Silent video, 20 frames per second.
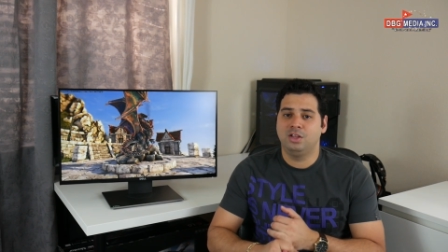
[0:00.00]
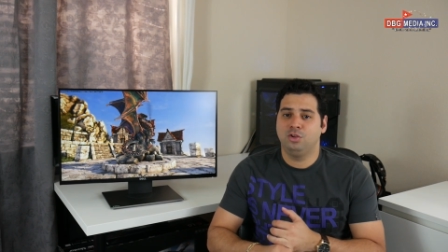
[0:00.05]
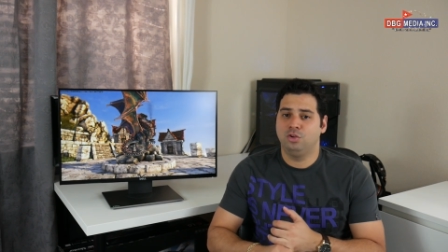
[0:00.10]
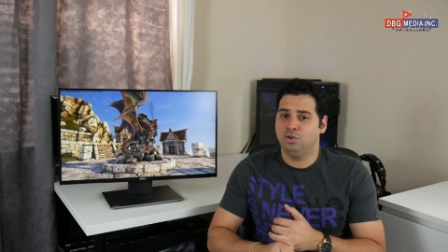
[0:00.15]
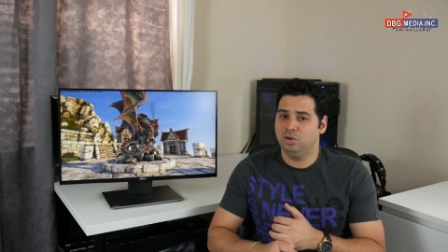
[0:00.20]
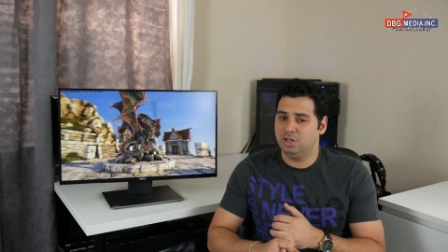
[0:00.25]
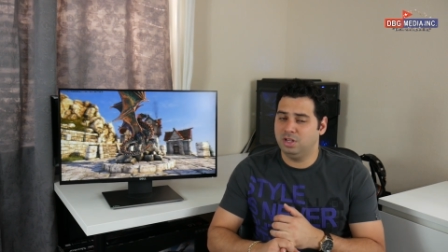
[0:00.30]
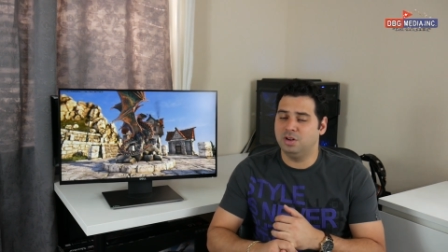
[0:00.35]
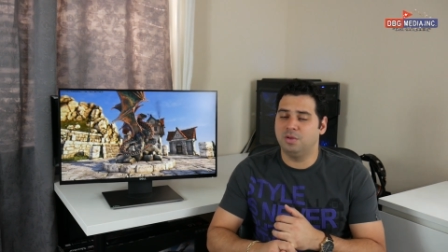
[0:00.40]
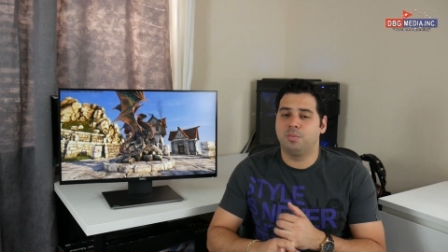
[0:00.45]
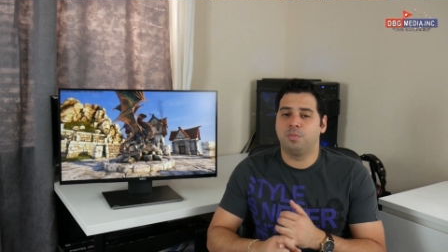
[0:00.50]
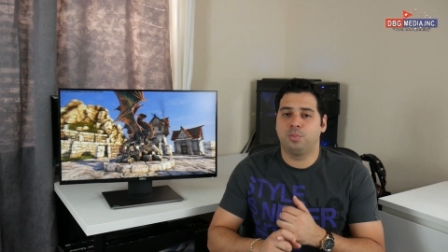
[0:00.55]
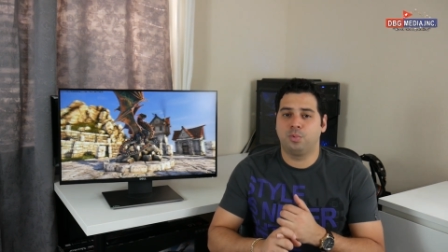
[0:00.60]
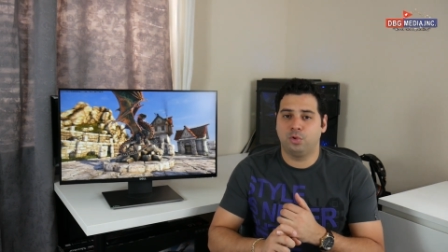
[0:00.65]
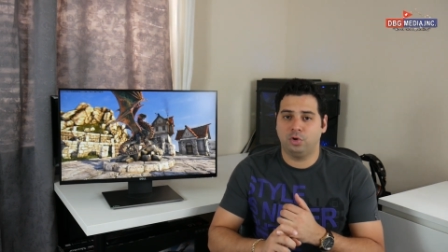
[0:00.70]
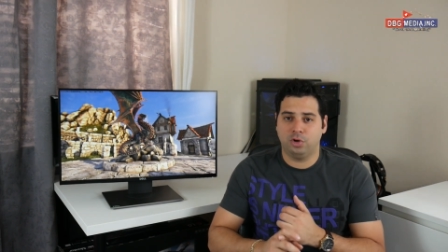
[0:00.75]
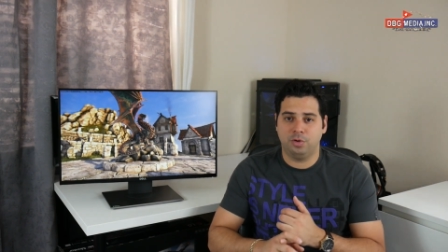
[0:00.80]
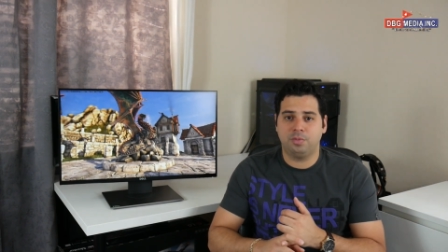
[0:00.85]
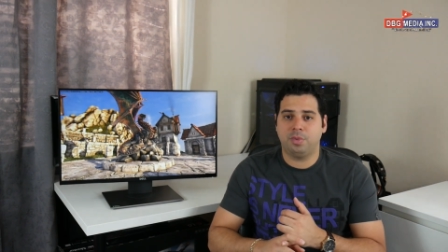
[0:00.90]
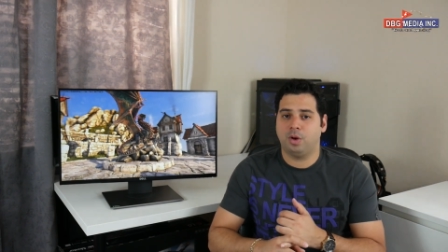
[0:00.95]
you need a
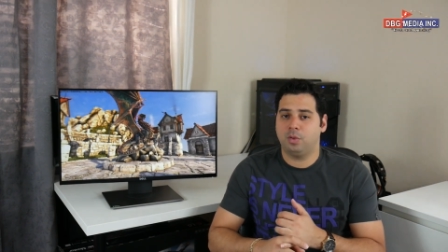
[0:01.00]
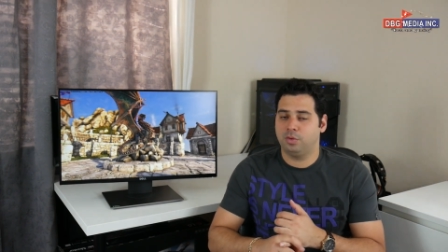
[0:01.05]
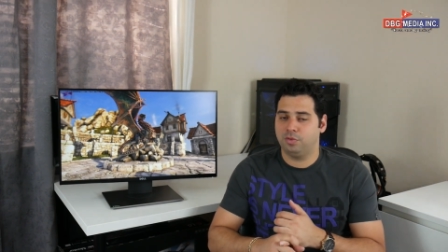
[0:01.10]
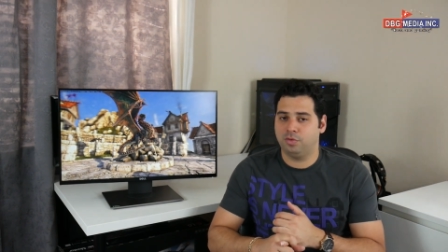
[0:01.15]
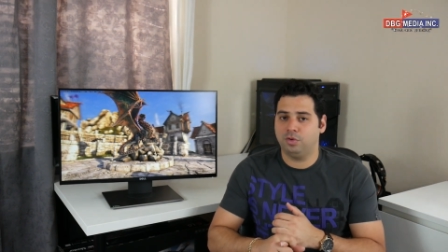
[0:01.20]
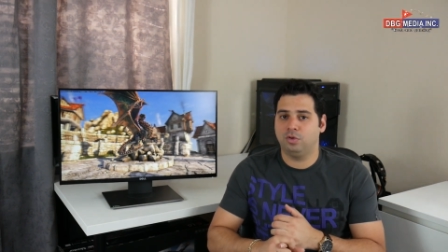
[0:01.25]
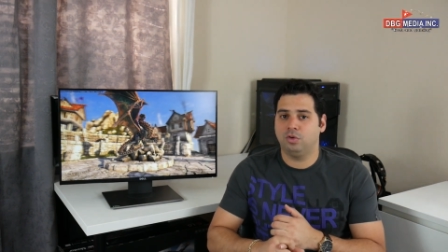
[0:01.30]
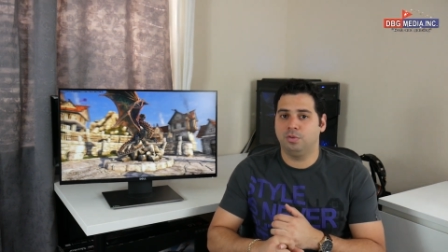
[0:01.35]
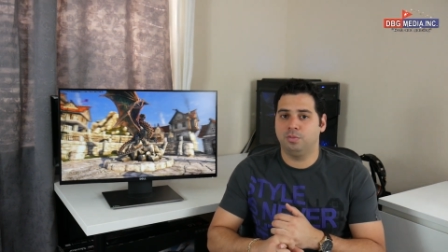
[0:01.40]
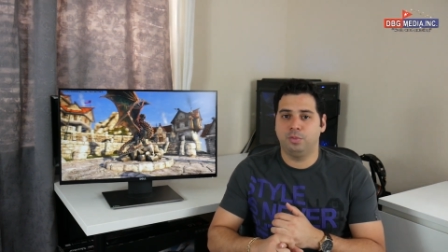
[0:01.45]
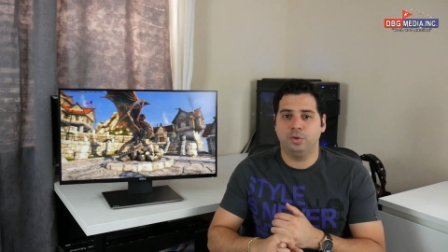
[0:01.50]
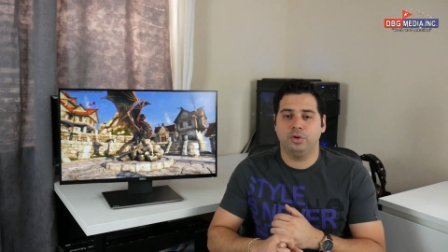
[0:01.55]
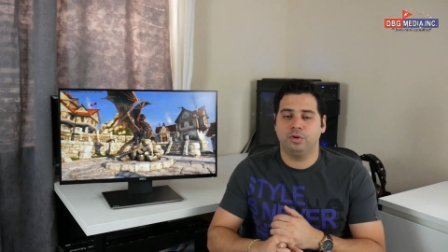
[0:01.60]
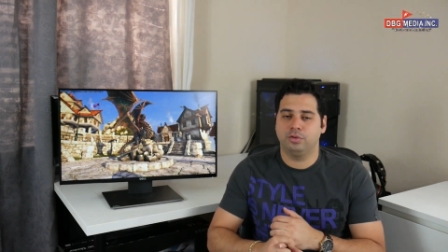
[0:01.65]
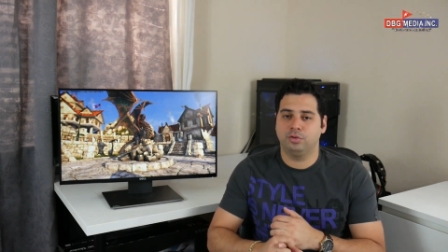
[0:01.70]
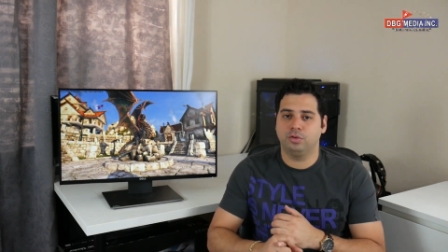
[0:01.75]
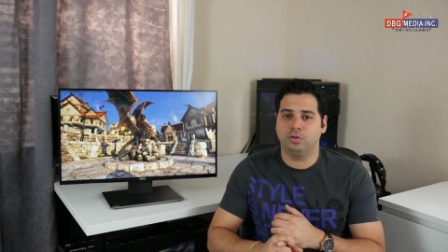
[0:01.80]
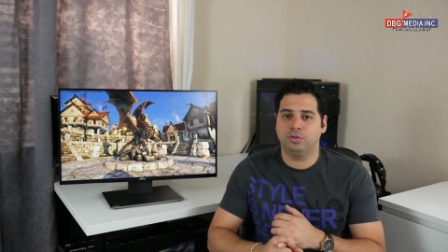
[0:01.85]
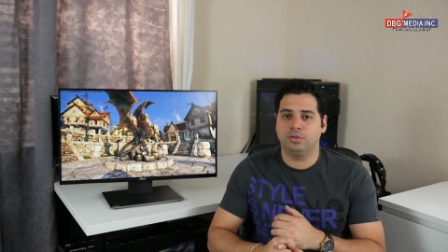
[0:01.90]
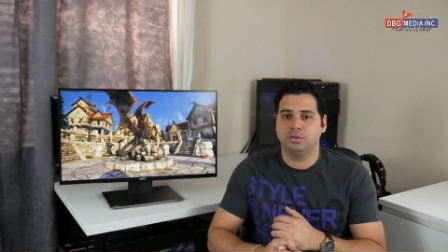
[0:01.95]
pretty powerful
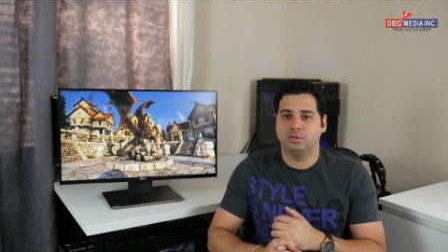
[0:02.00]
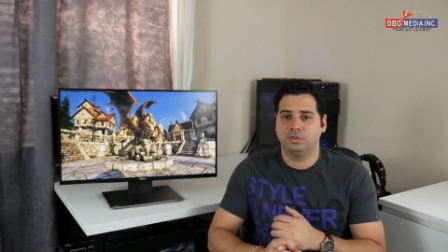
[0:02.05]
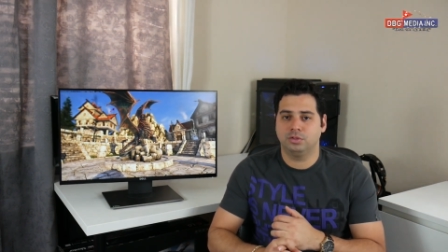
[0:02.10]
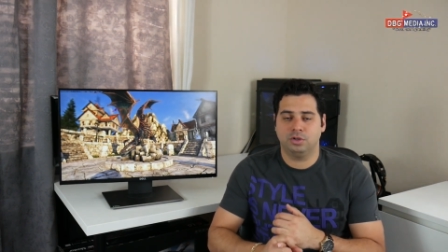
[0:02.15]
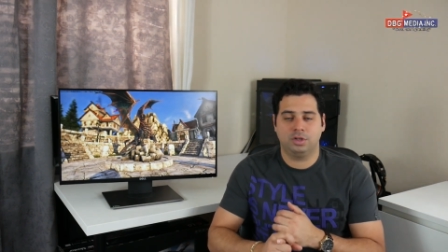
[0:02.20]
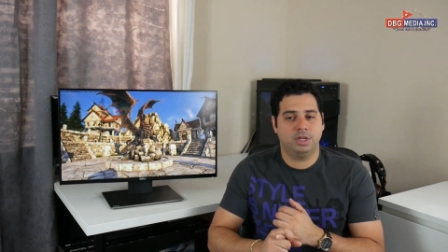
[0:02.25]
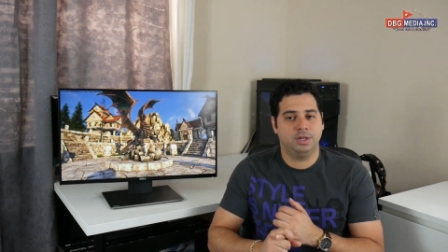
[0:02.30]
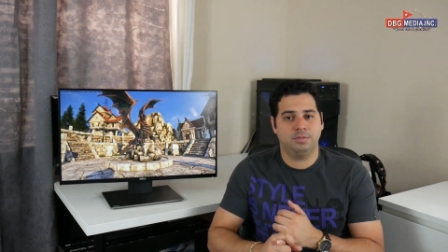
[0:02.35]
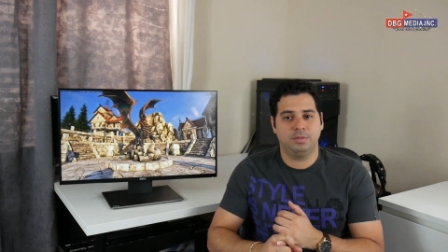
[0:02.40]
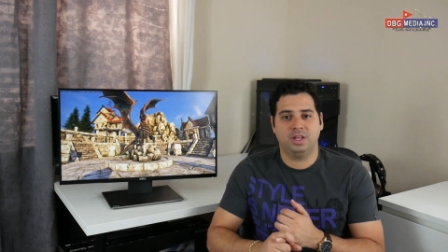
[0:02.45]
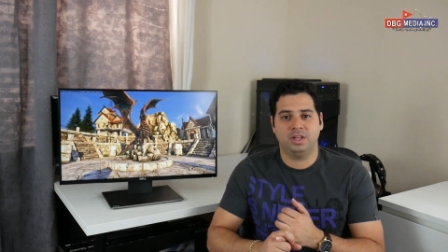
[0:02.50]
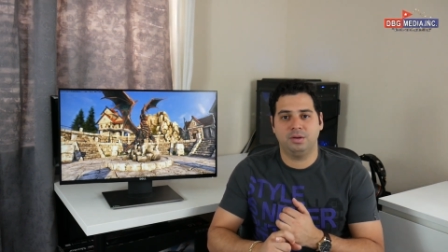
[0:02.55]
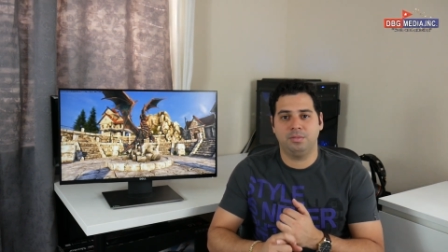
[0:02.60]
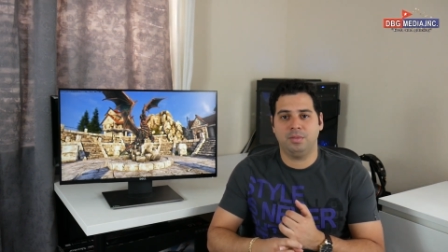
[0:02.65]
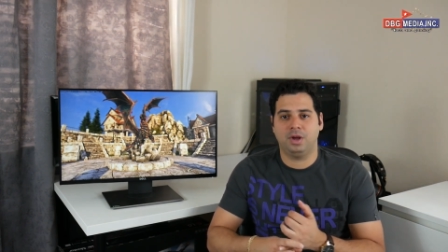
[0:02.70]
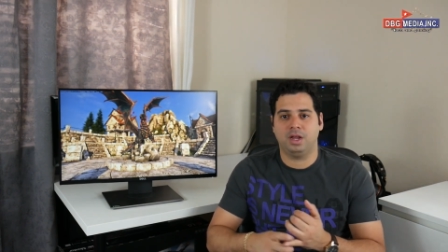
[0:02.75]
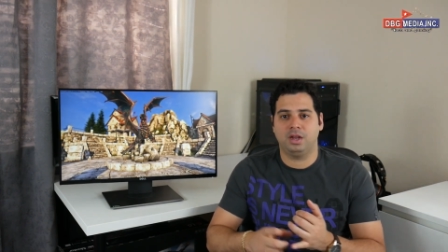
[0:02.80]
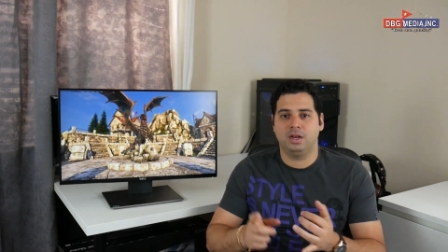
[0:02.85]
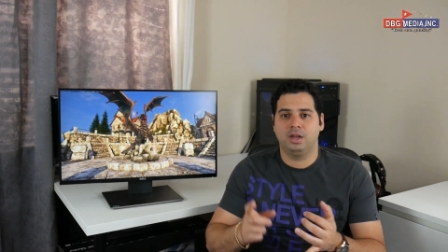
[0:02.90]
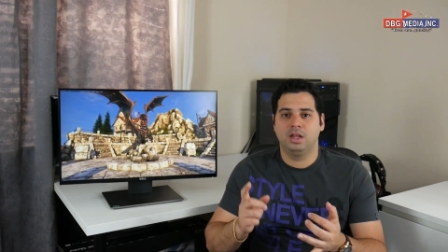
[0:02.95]
computer though, so keep that in
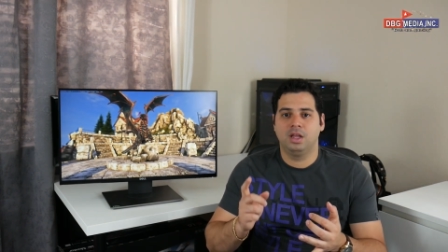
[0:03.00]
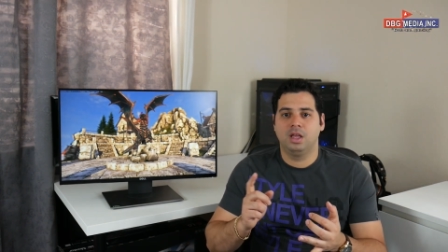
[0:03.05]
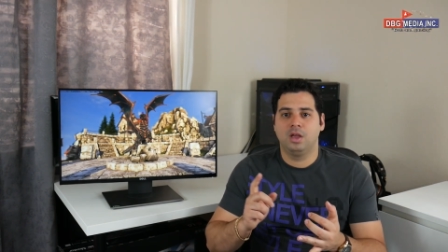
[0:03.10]
mind.